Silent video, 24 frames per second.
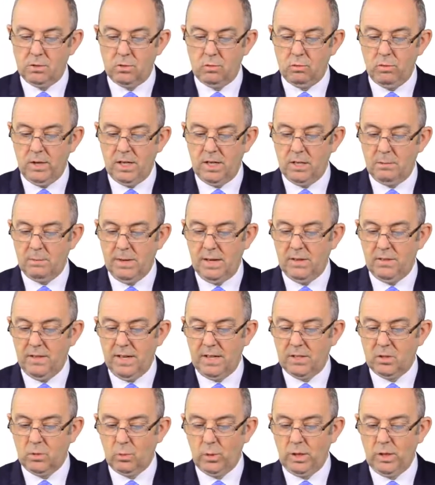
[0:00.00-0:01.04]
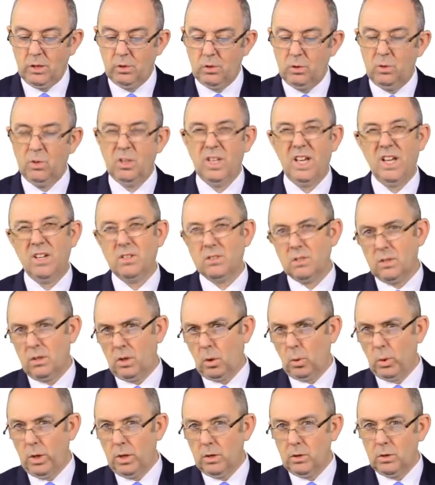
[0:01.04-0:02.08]
around about that
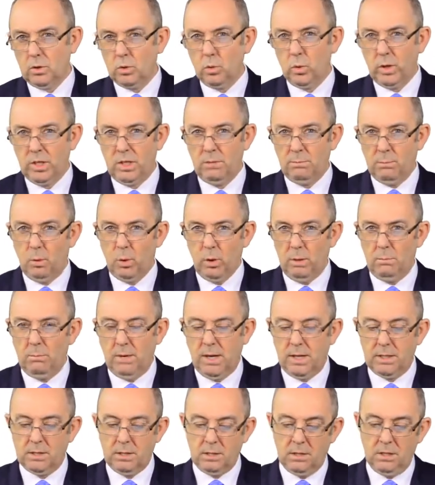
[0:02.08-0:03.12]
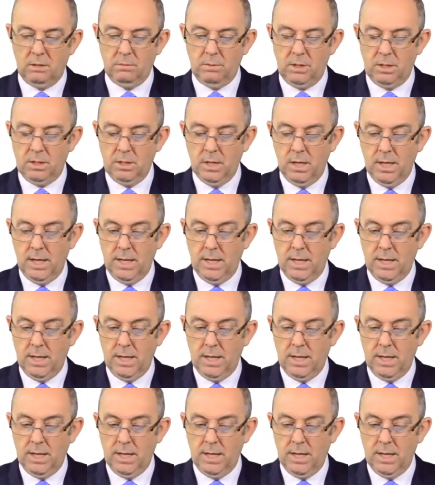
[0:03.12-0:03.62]
22,320 point mark that I've been